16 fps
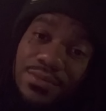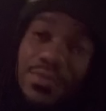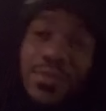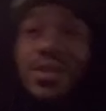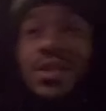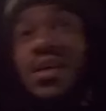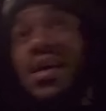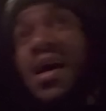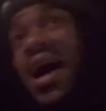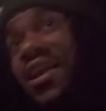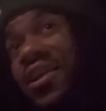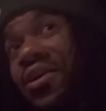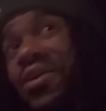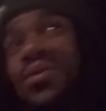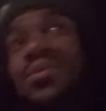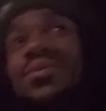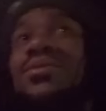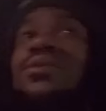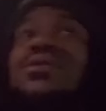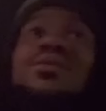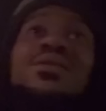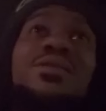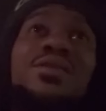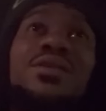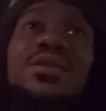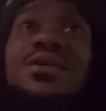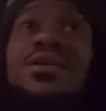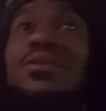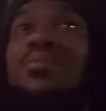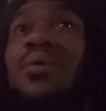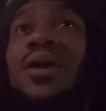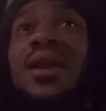Yeah, I know
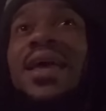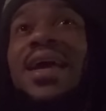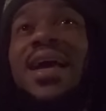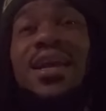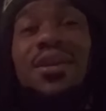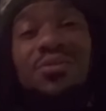you probably ain't got